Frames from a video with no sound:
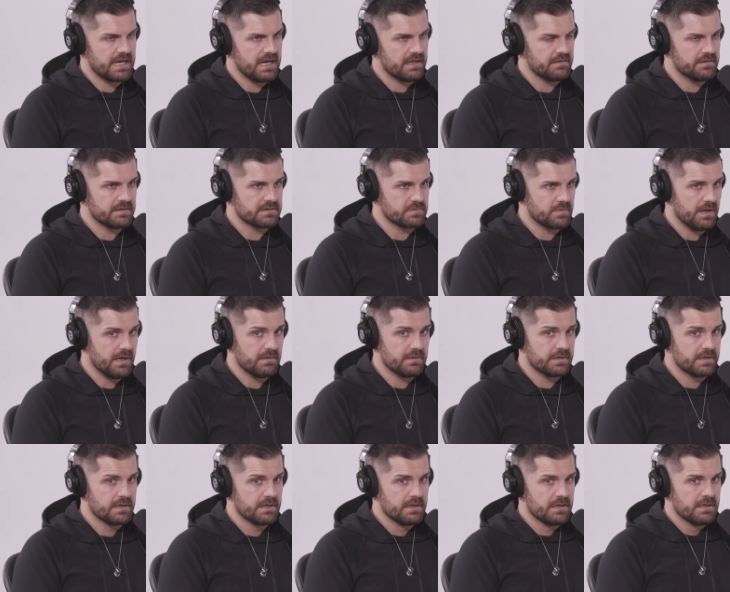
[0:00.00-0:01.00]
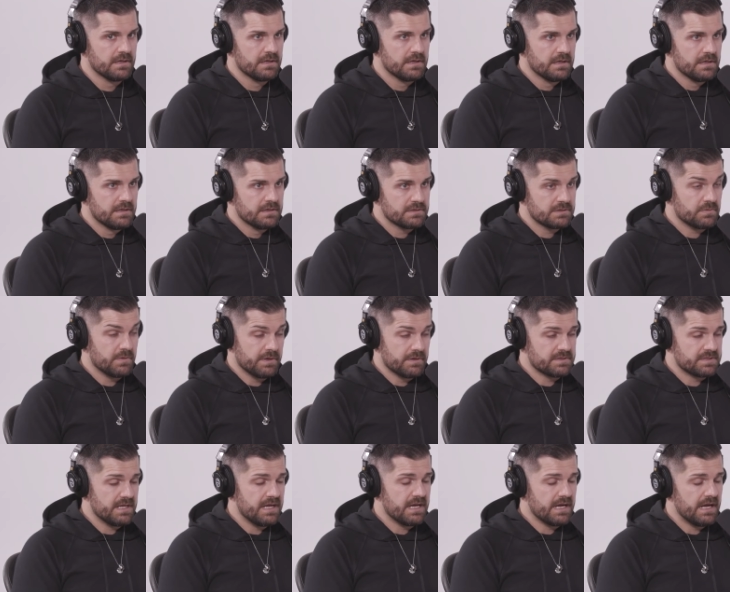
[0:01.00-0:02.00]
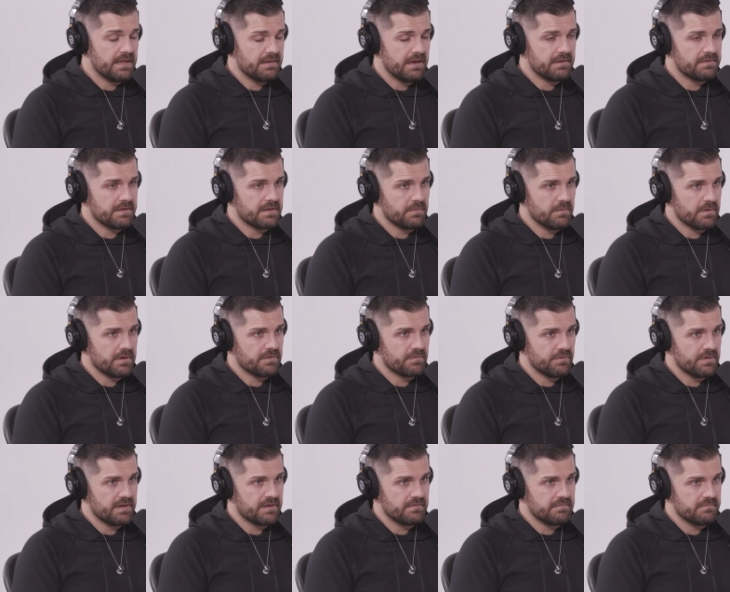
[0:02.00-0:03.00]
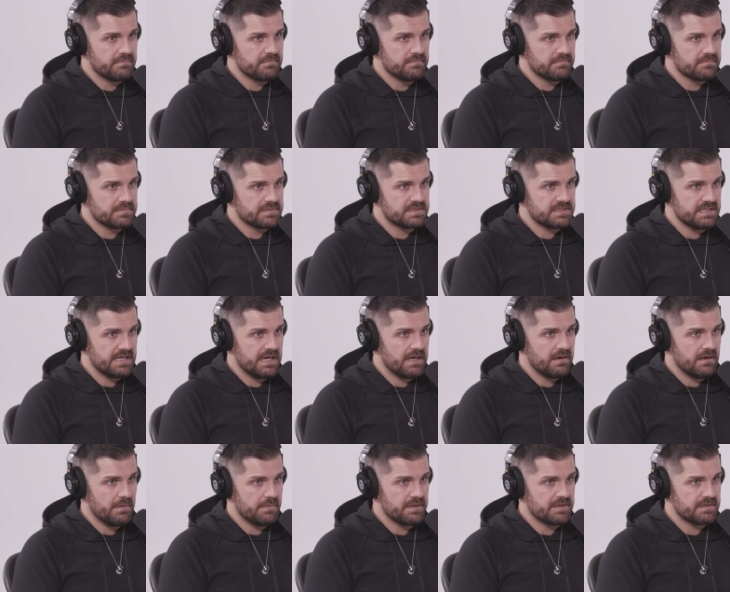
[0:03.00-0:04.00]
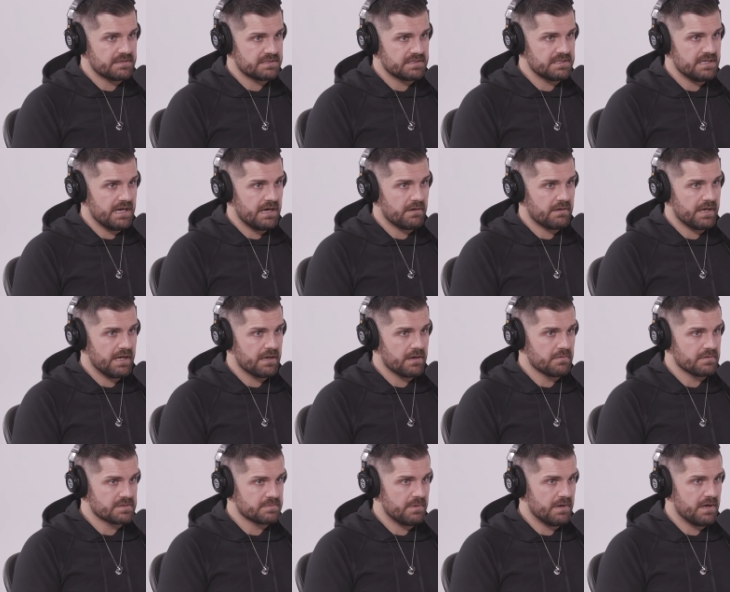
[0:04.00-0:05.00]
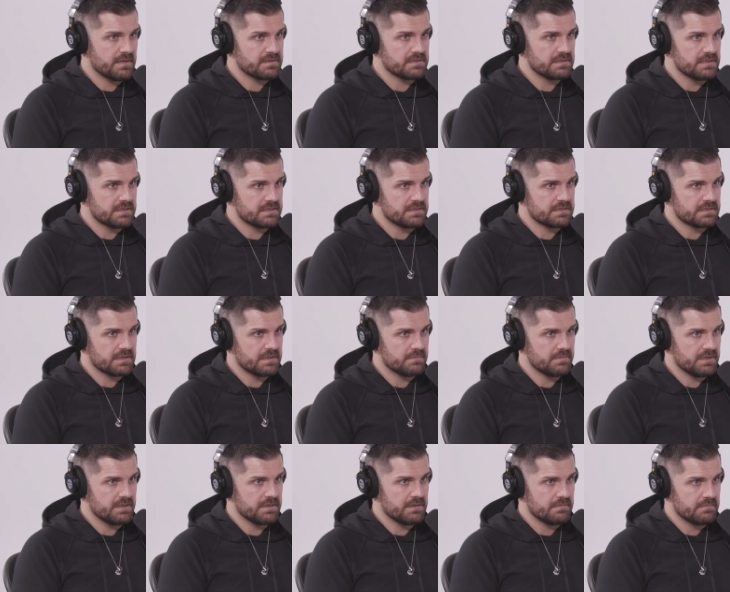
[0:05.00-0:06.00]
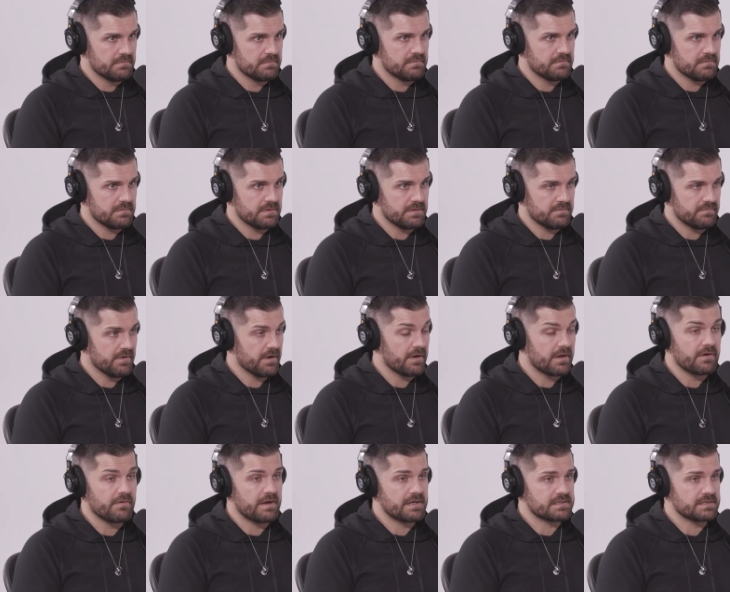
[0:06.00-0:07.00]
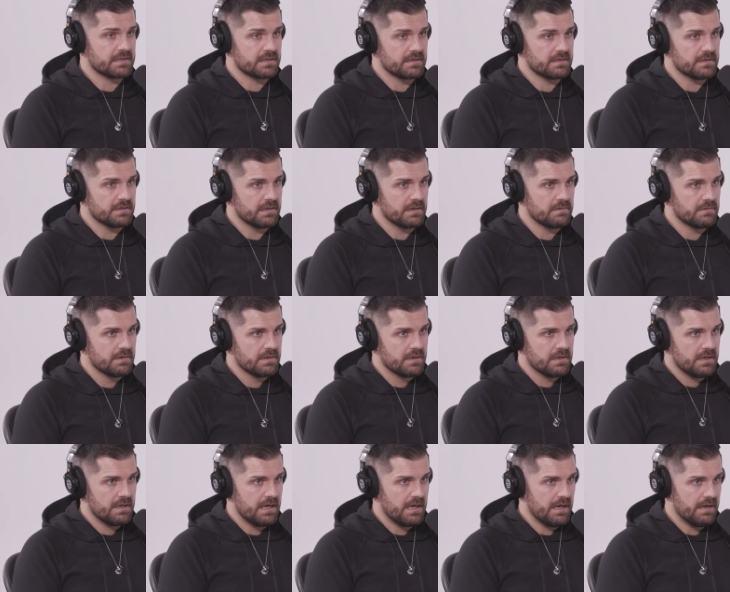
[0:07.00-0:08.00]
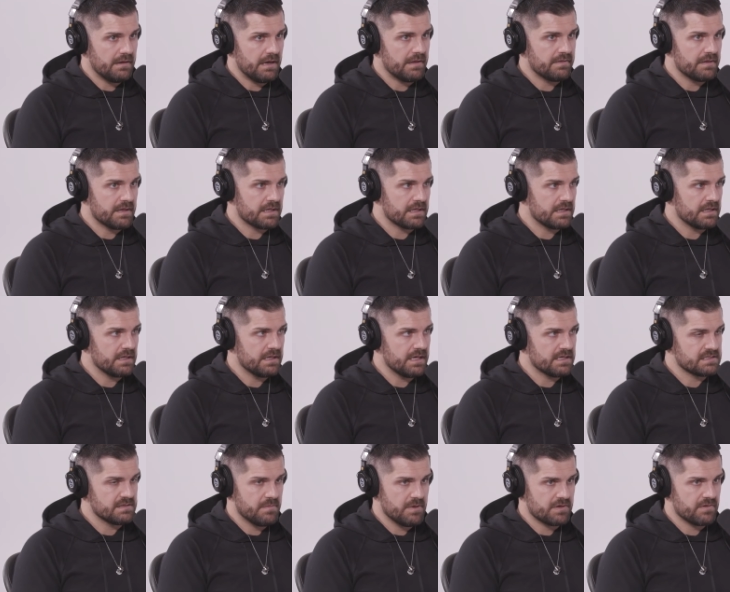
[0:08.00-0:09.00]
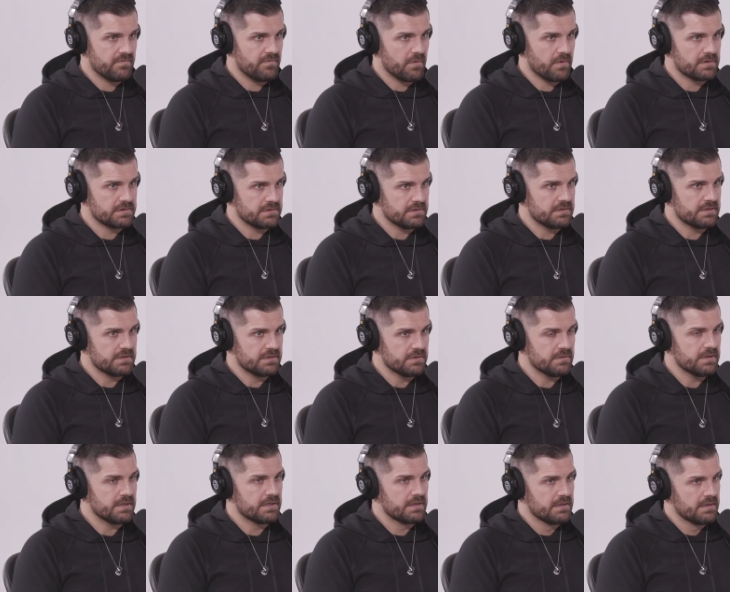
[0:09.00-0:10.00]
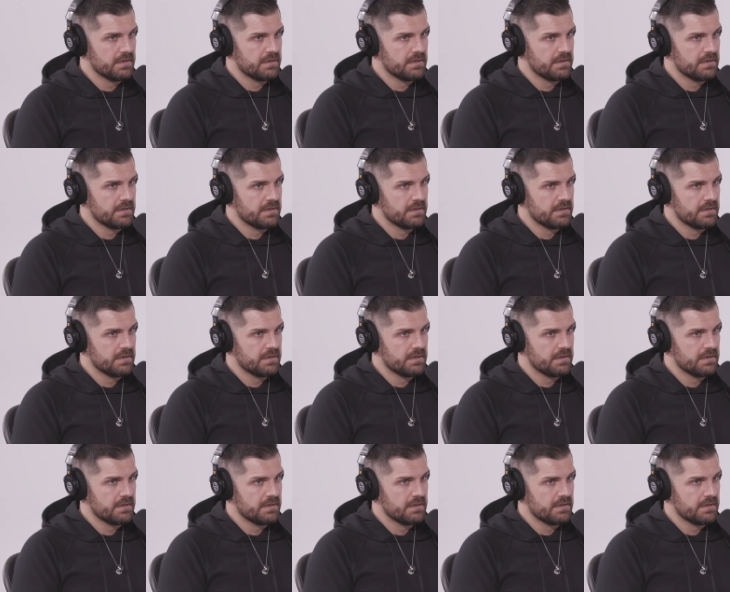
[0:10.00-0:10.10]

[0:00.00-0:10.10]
athlete as well. And to what you're saying, I think we're going to really see how Kattar responds to this is going to be very interesting. You know, I think he has the mental fortitude to do it.